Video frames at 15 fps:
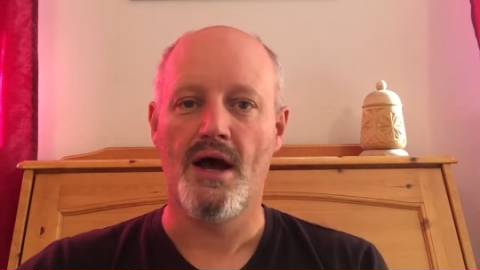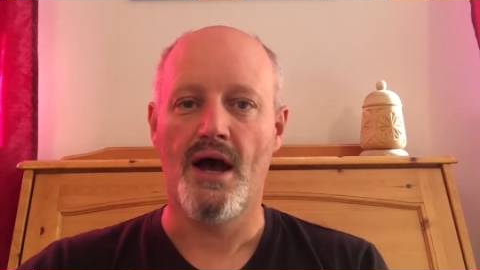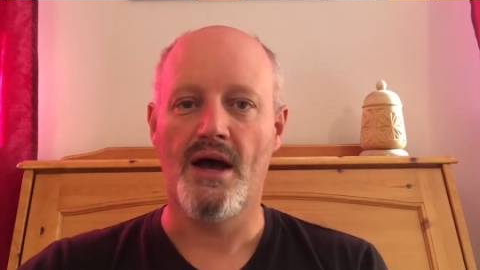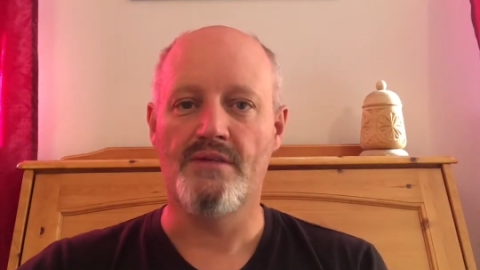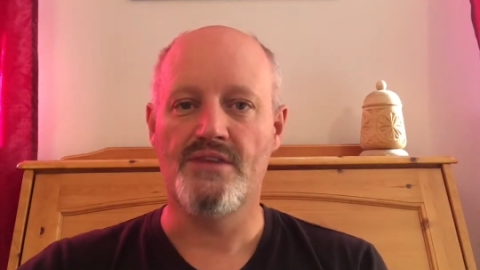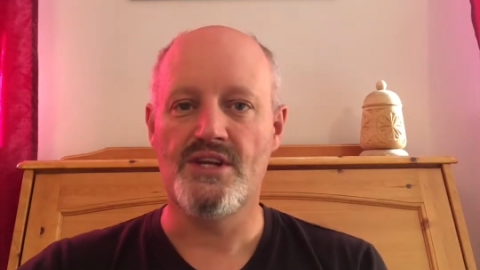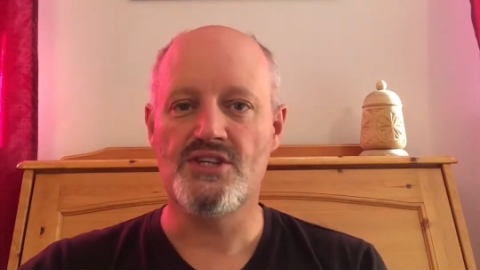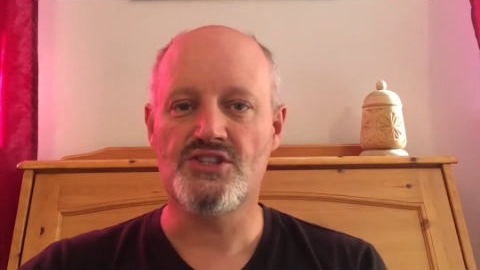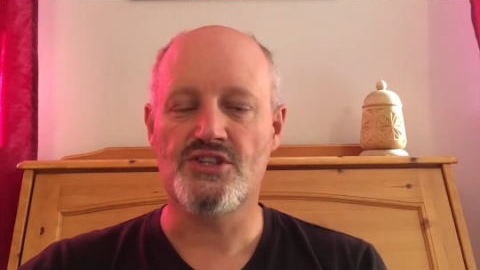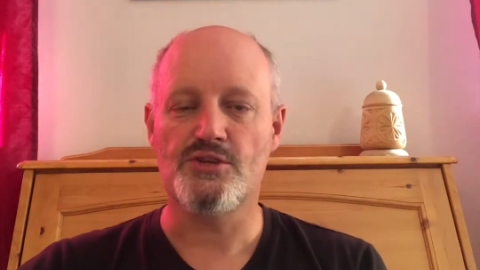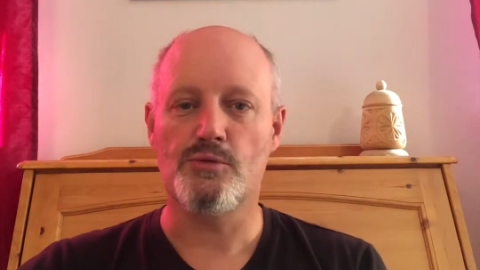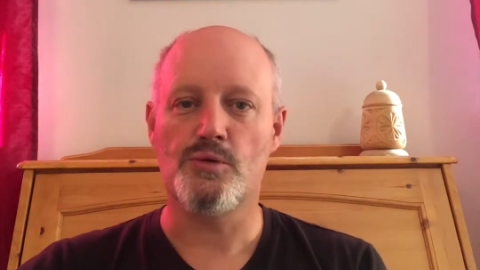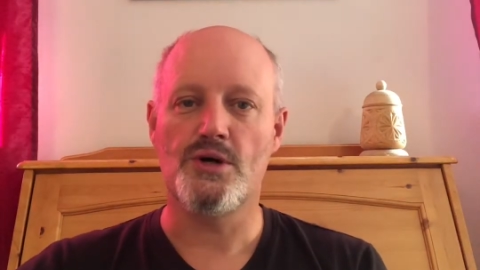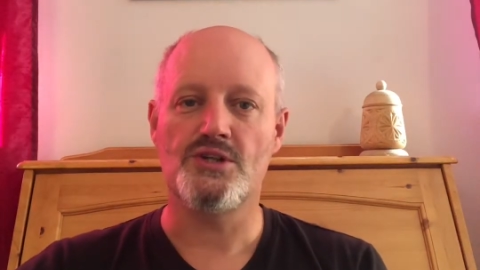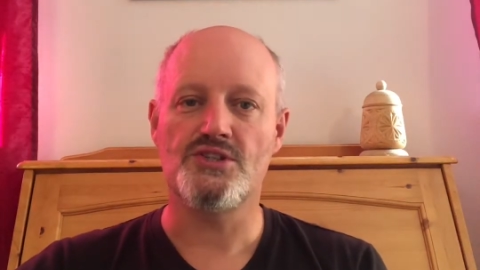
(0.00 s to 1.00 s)
And these are the
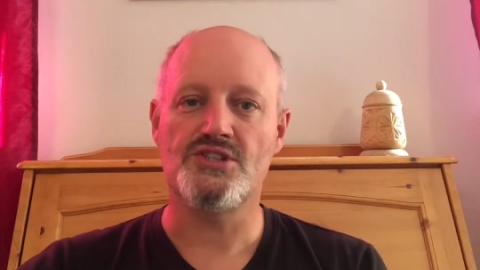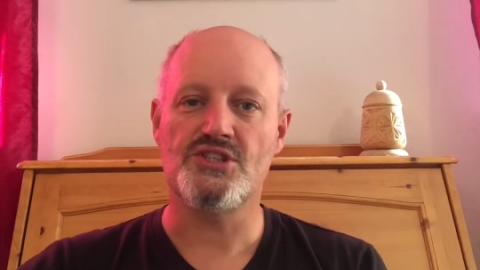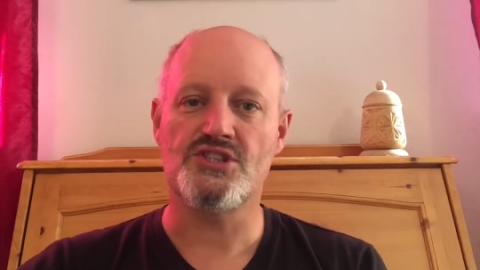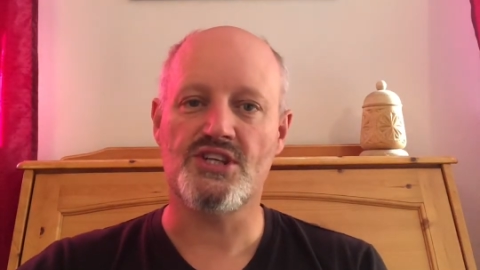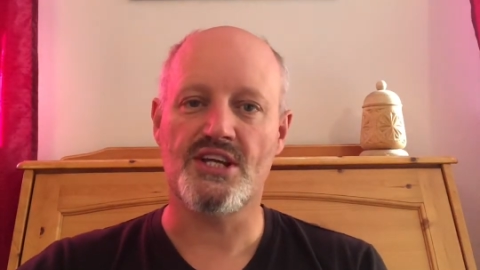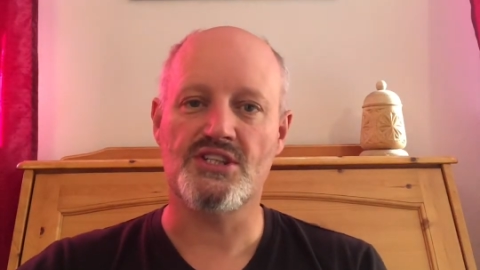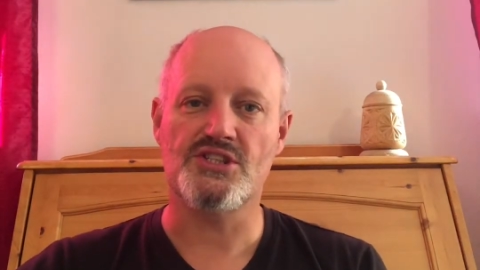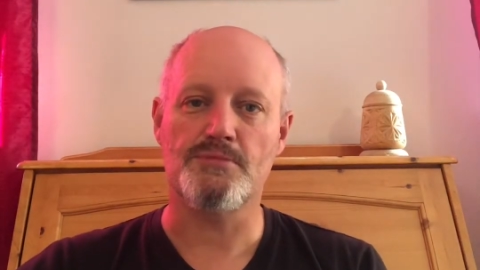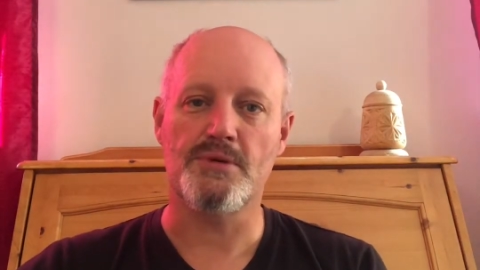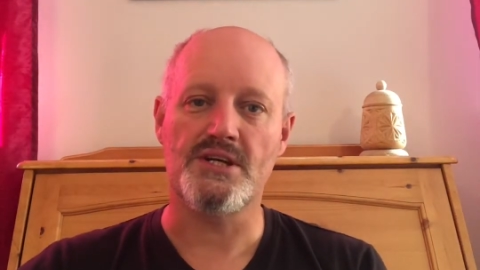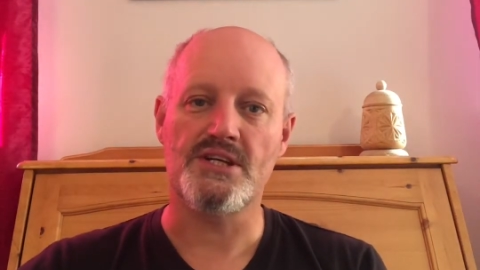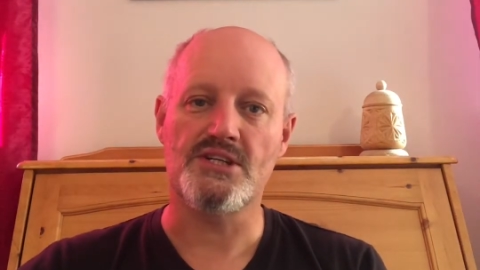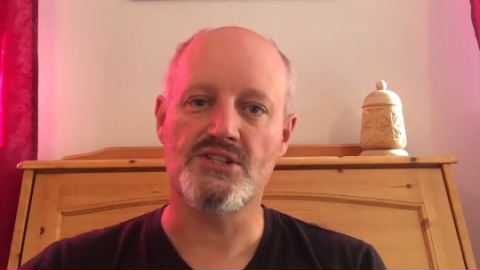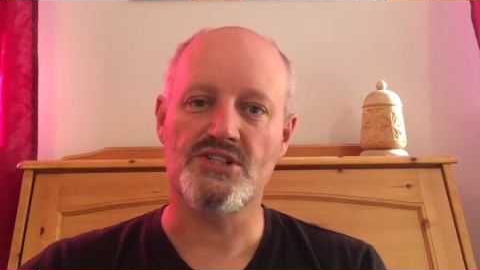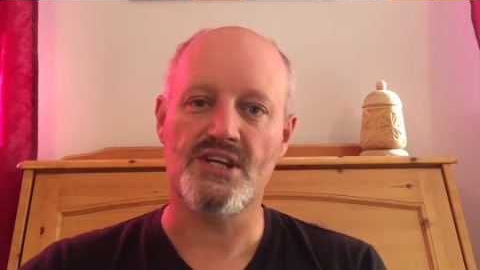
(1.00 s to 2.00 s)
words he said to me.
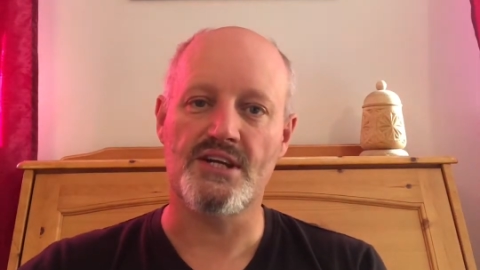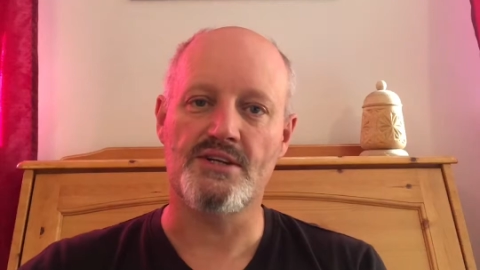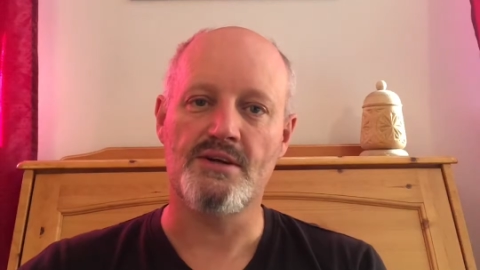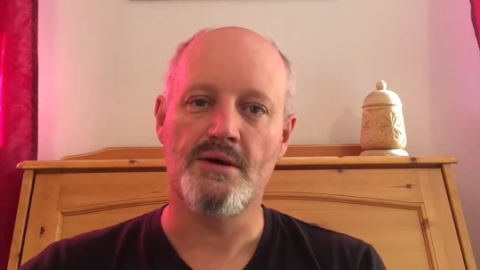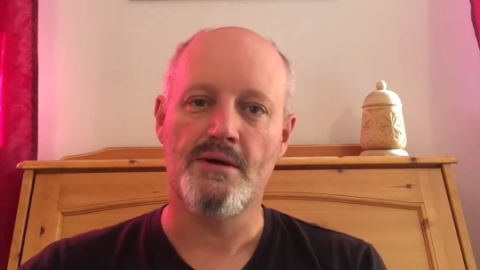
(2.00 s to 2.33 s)
He said,